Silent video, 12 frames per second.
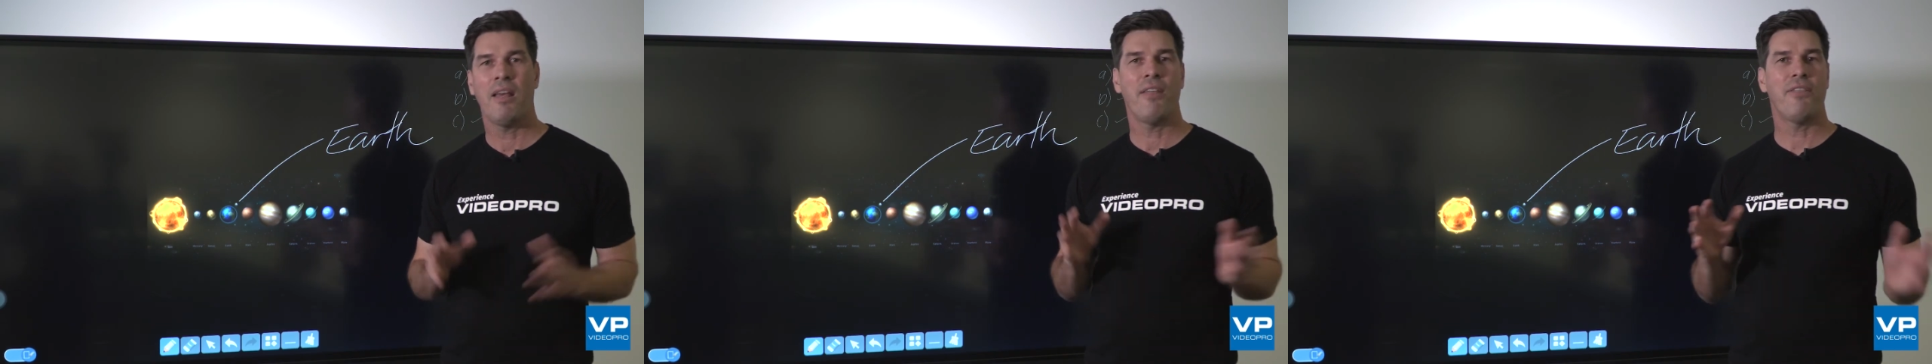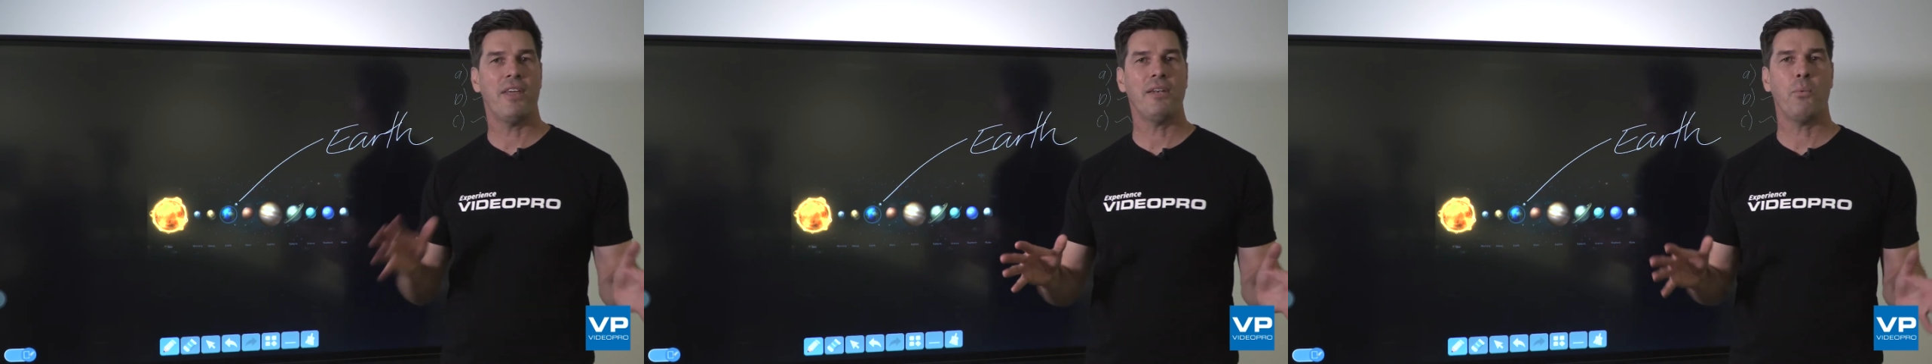
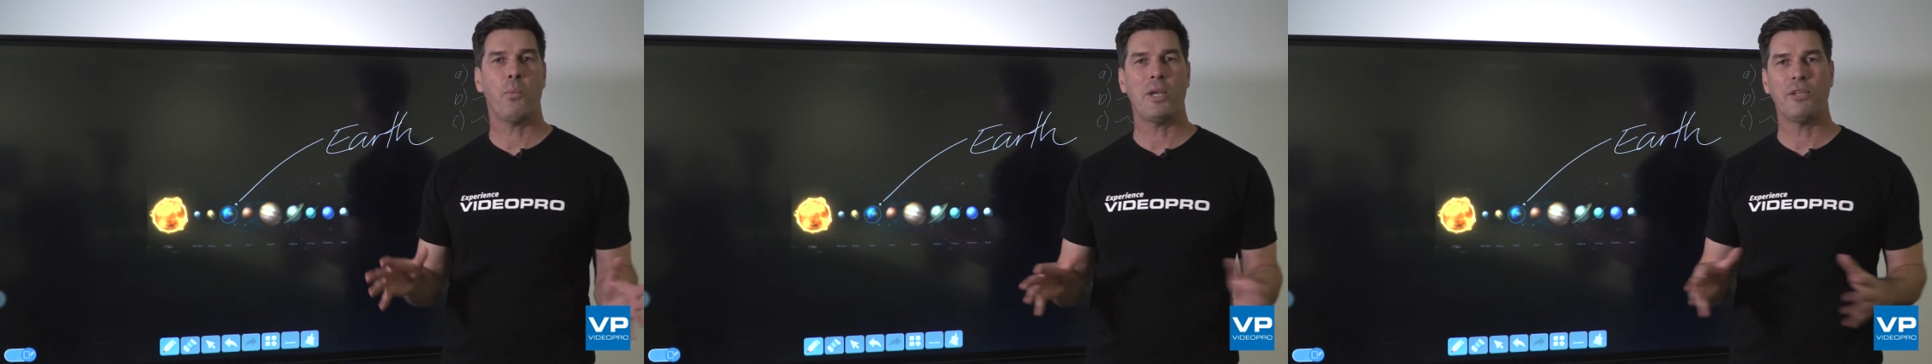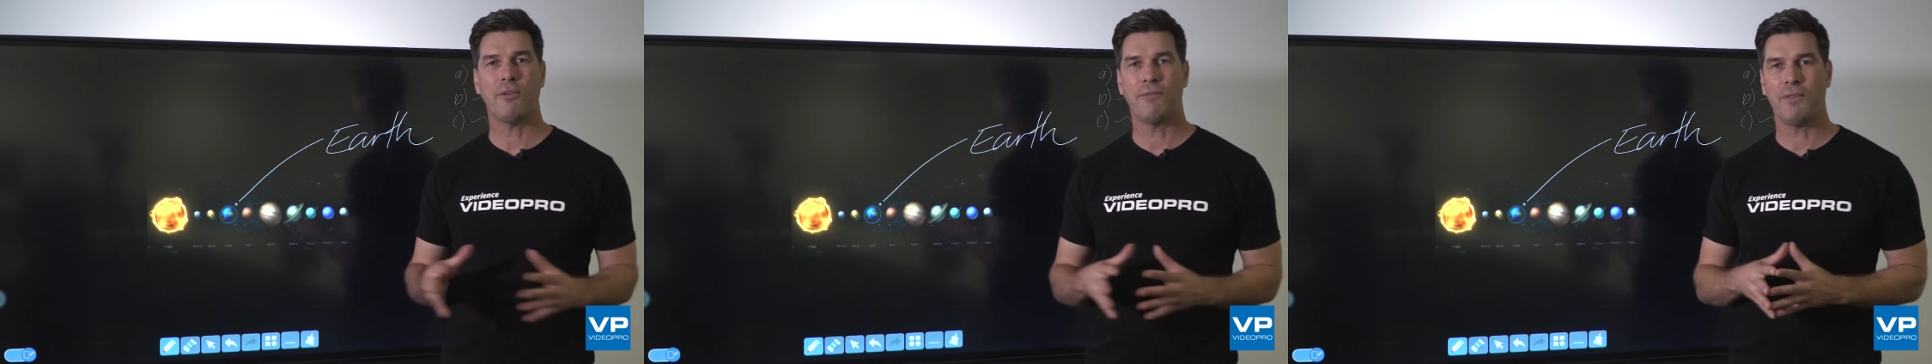Then when
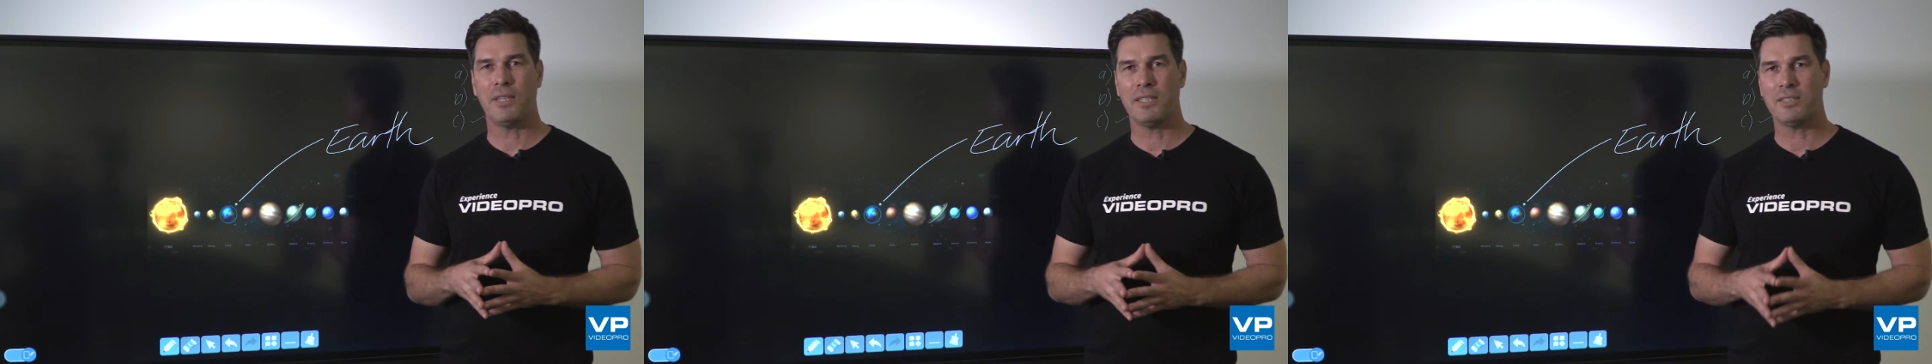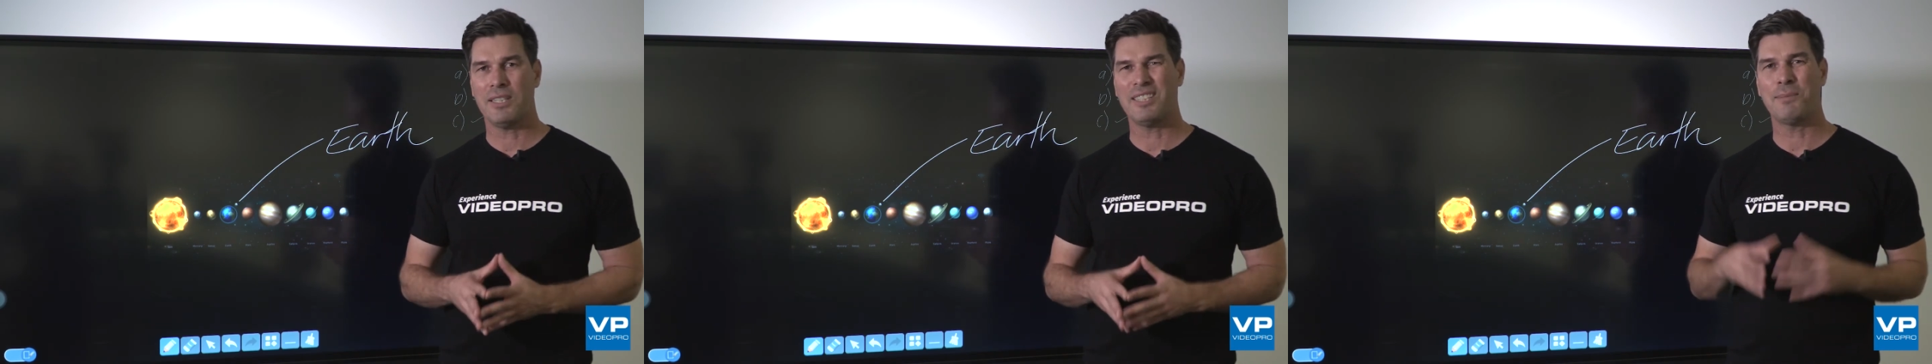you're finished,
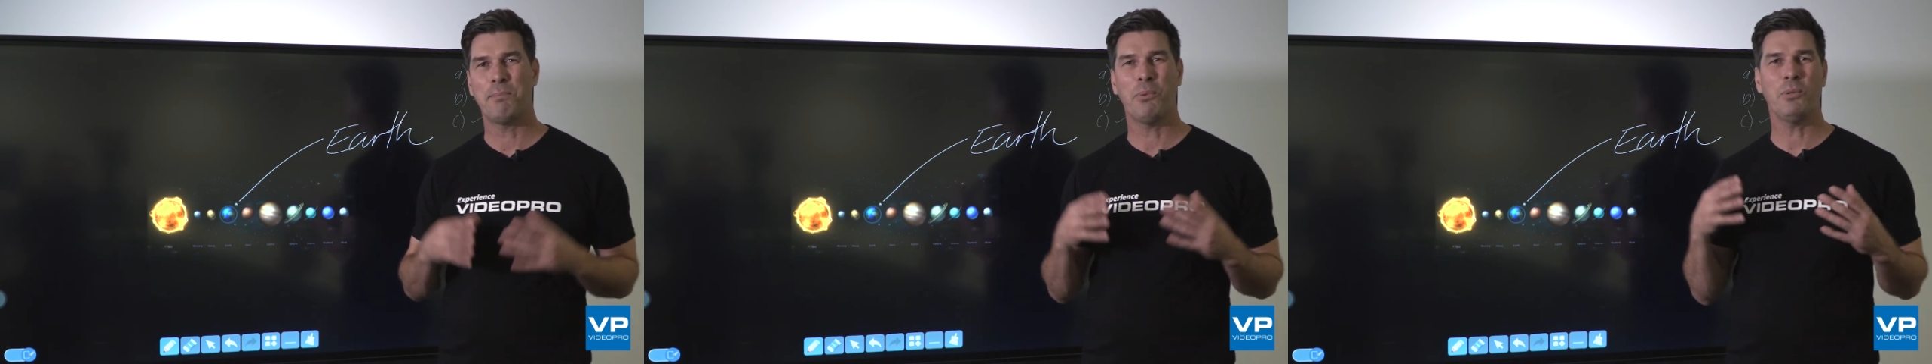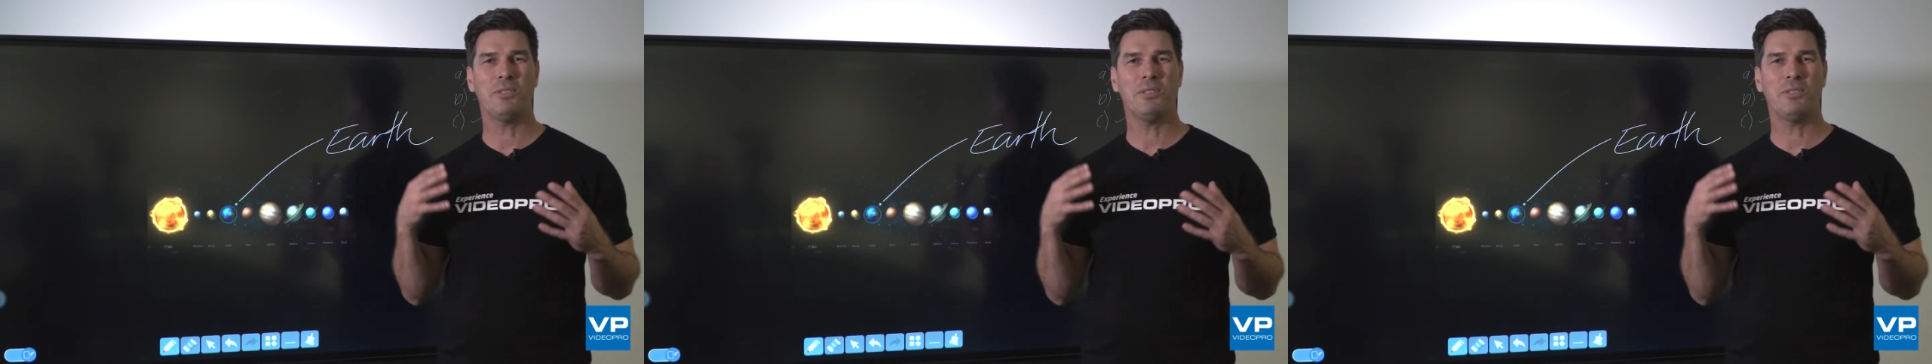it's important